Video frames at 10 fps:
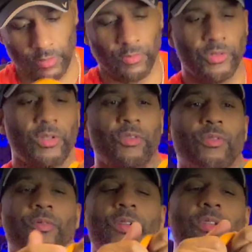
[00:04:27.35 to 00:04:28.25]
which this one
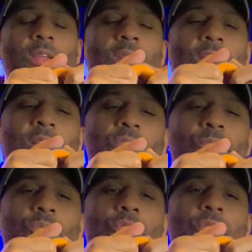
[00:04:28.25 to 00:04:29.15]
feels like it has
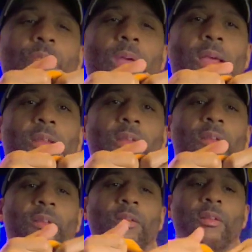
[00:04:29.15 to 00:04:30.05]
more padding
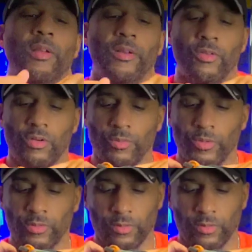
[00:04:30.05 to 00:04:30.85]
than normal,